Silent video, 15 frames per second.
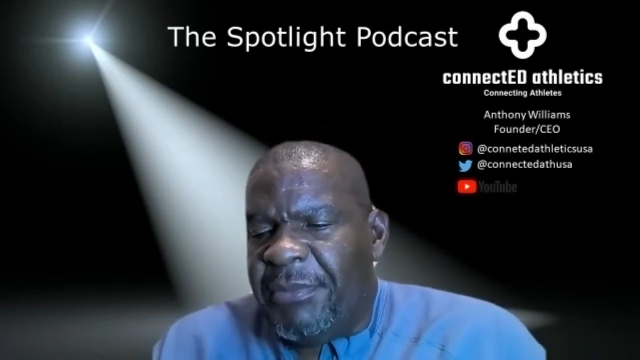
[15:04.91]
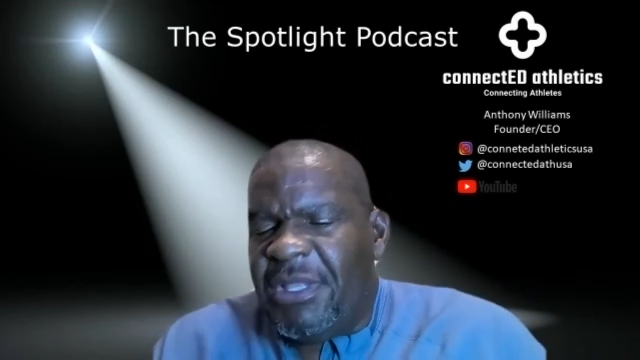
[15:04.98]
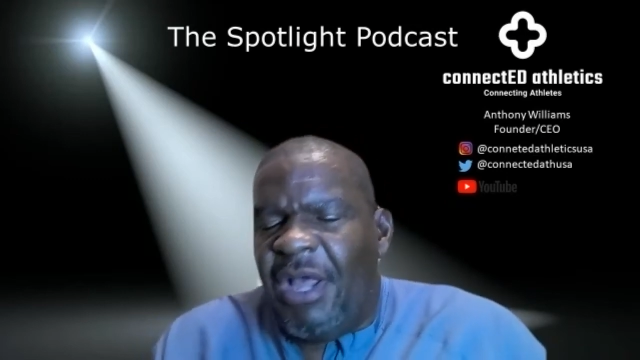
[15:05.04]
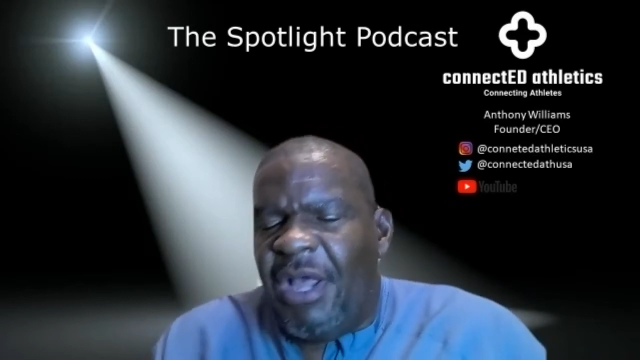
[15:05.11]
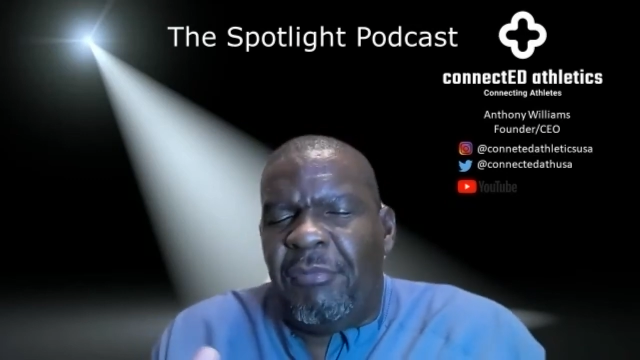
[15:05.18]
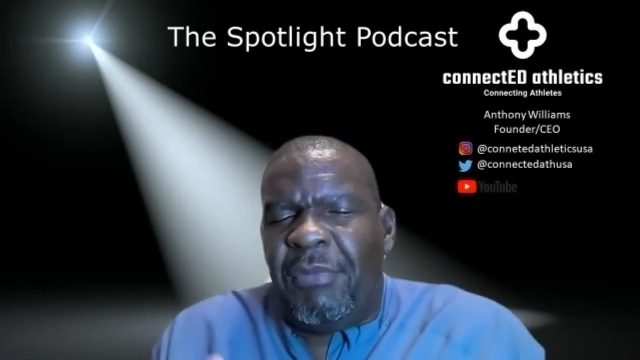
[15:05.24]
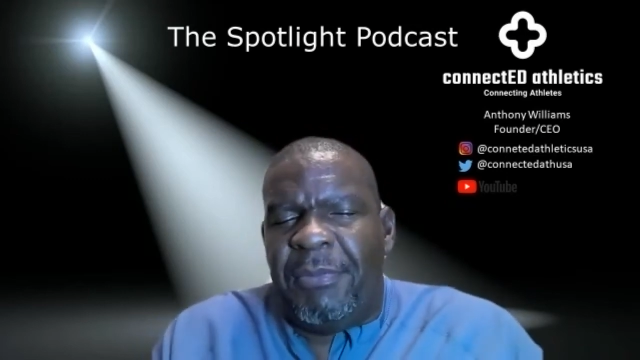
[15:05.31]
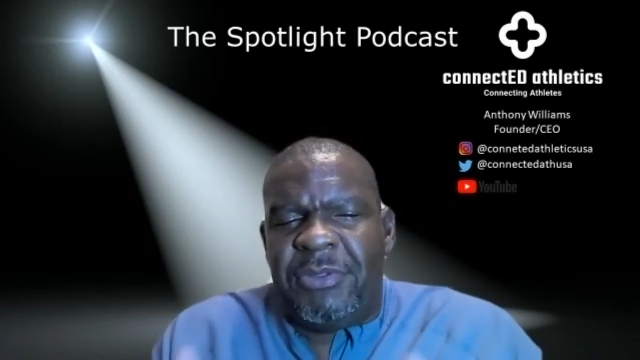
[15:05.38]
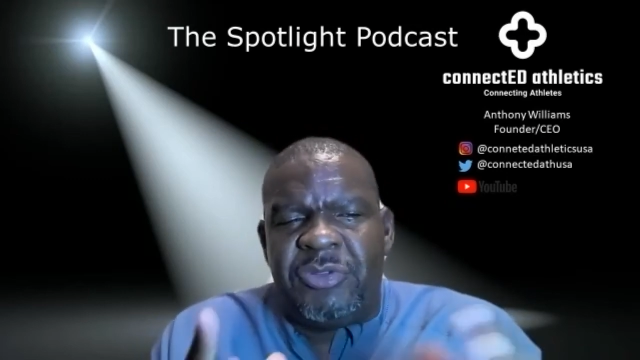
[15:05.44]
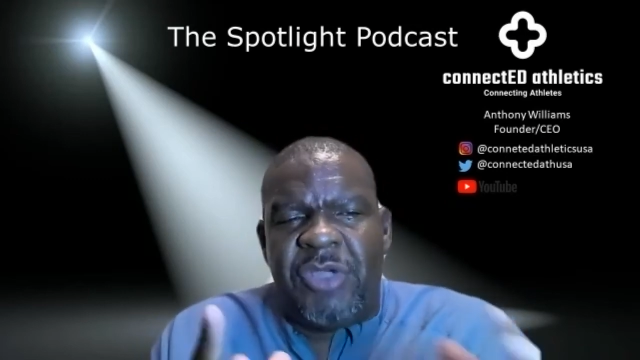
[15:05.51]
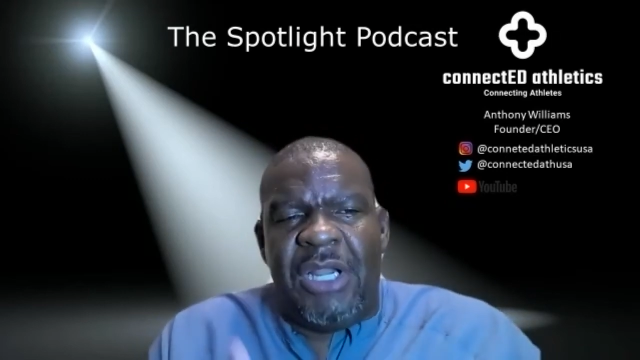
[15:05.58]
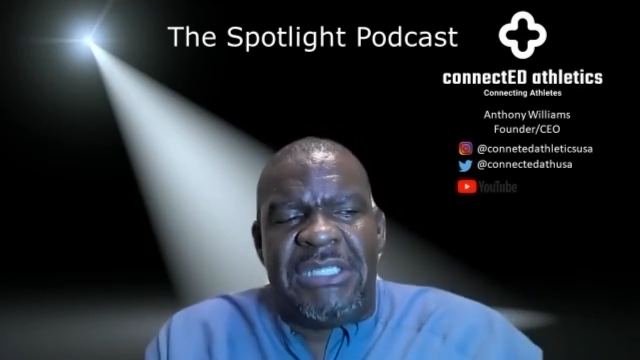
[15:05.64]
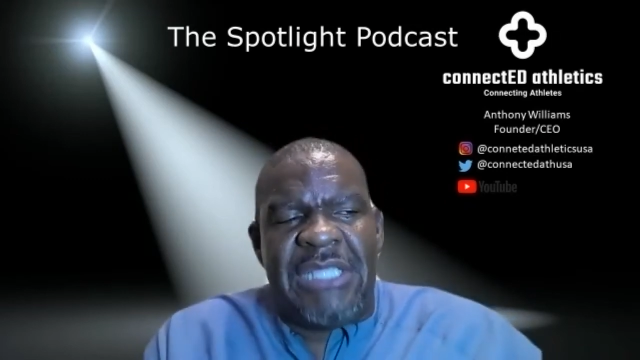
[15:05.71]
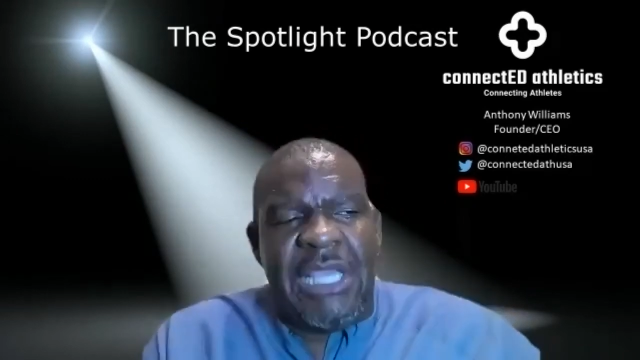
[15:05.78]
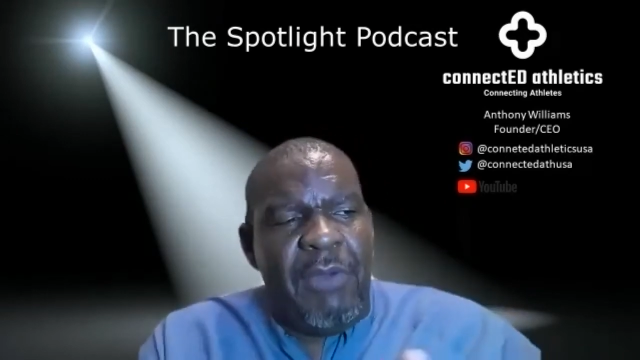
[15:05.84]
I mean, I am not
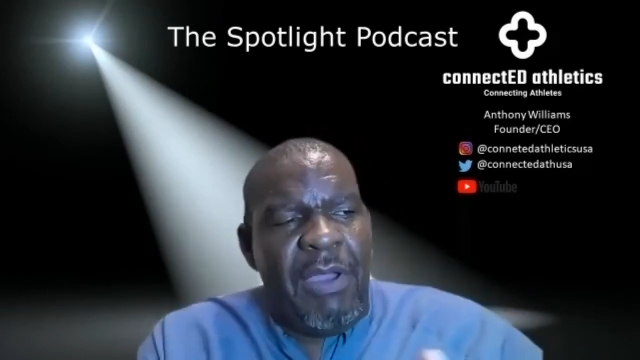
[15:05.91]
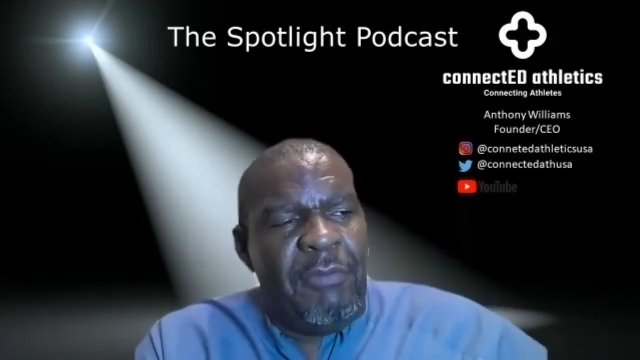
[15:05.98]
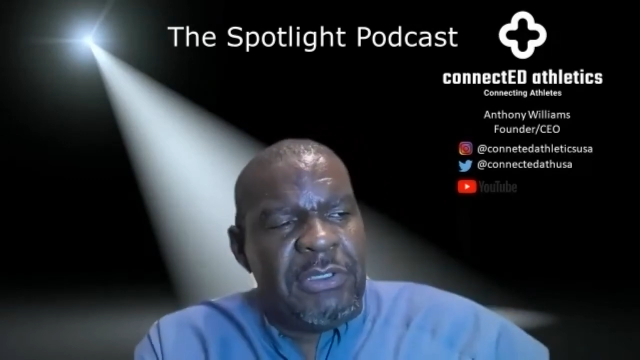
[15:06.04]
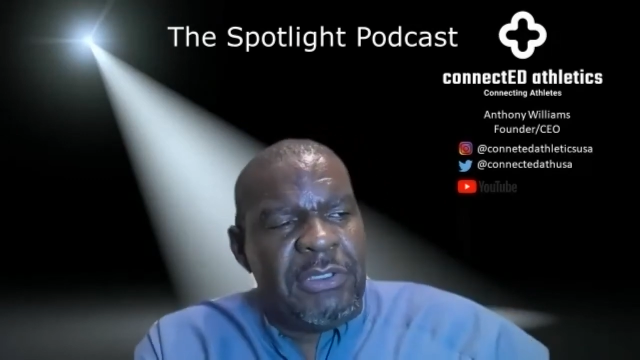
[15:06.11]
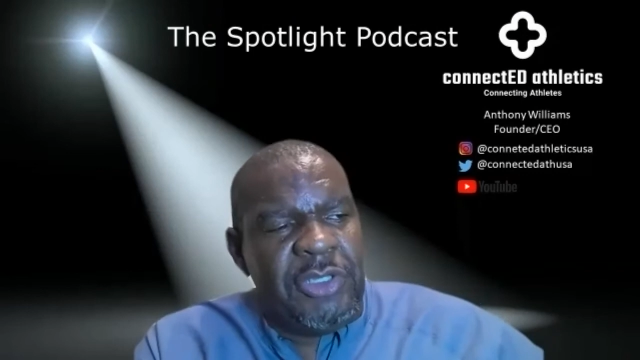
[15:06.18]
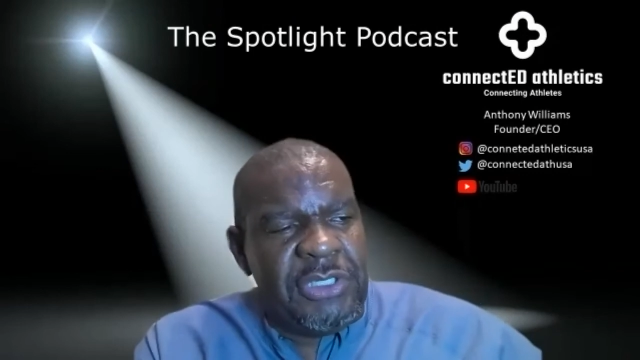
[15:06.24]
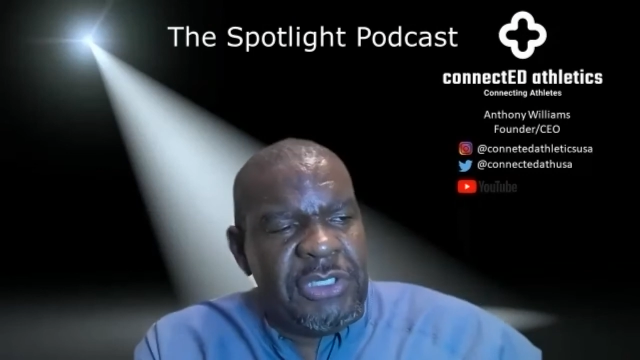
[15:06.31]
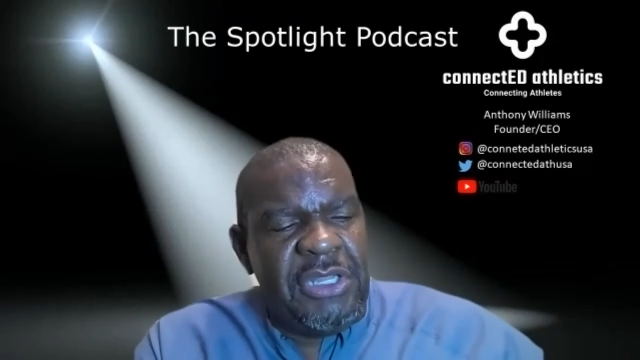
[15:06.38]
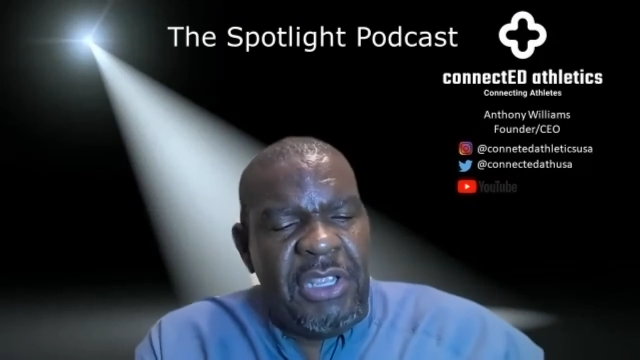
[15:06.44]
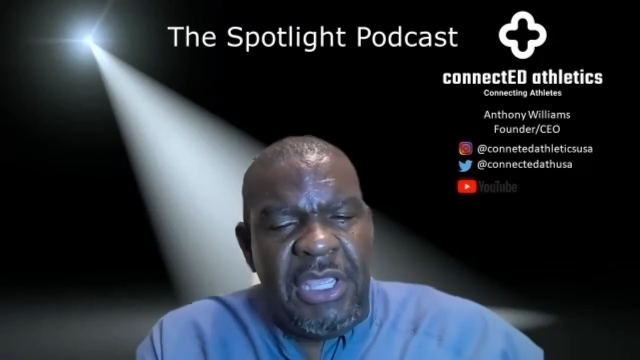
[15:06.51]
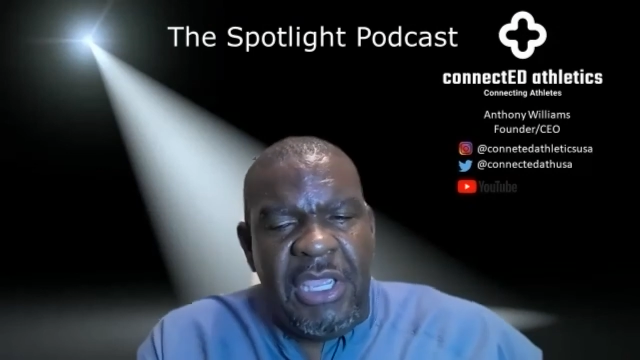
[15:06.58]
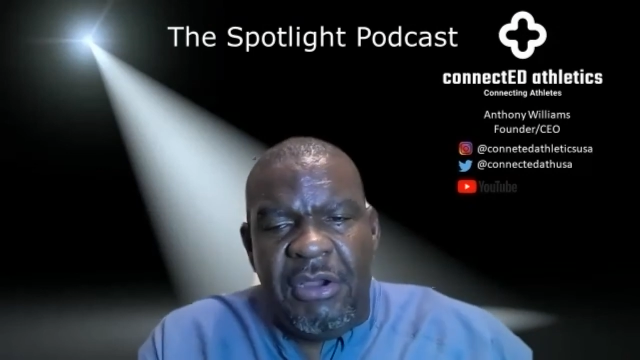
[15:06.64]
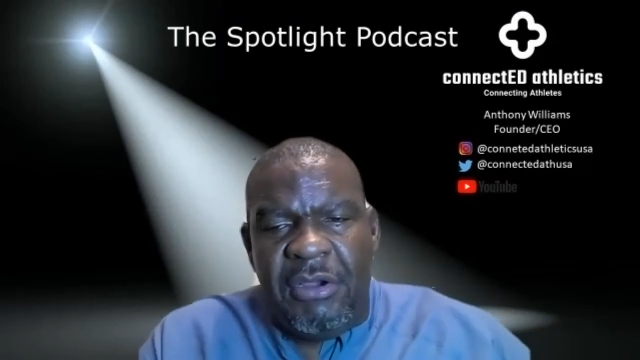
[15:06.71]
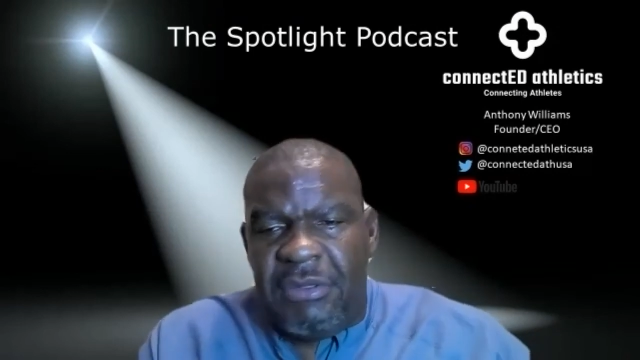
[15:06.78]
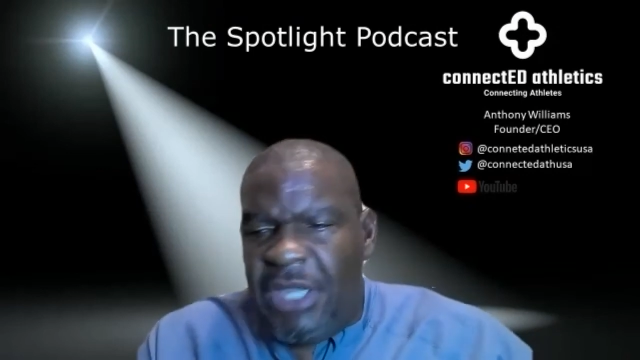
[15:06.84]
trying to take away what your senior
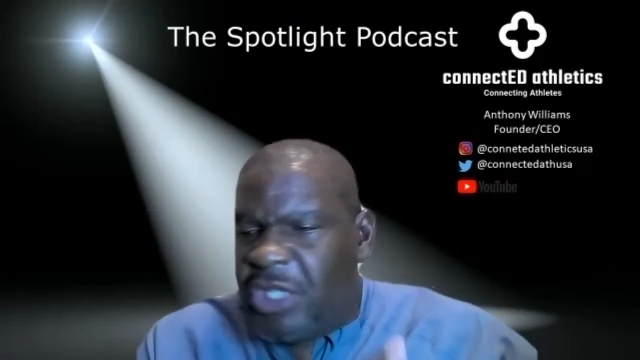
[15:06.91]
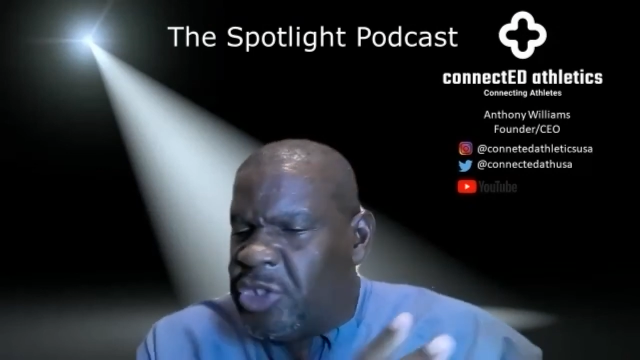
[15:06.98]
year.